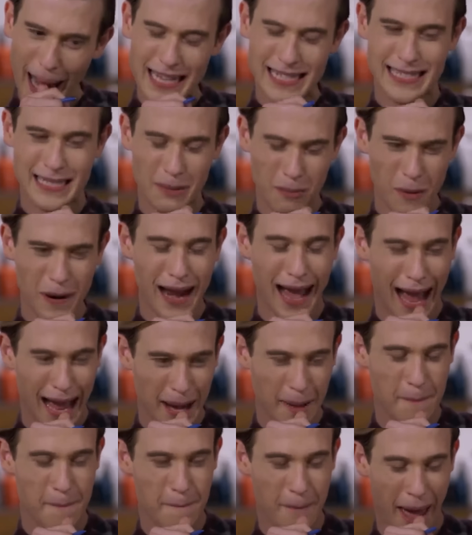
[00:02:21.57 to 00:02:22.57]
Someone
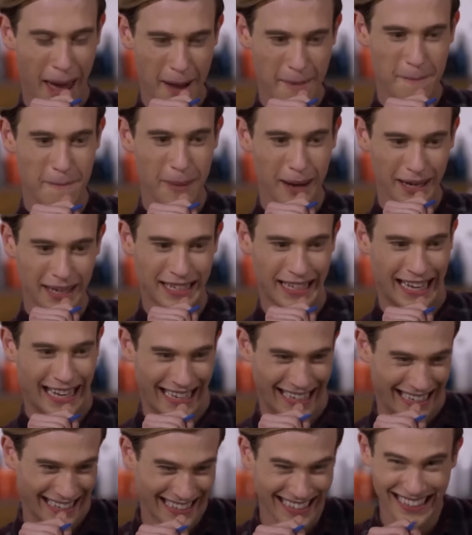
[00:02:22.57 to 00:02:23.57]
had a pet
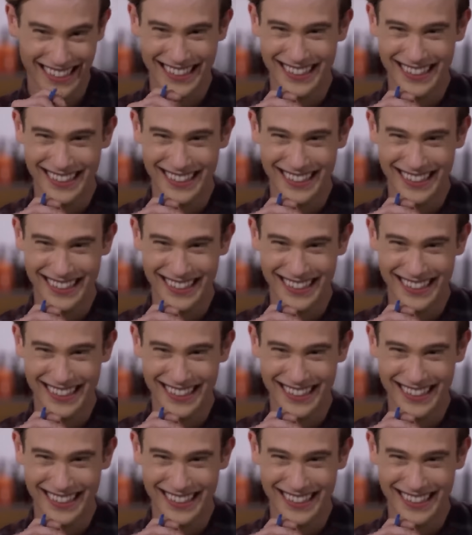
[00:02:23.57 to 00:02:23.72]
monkey.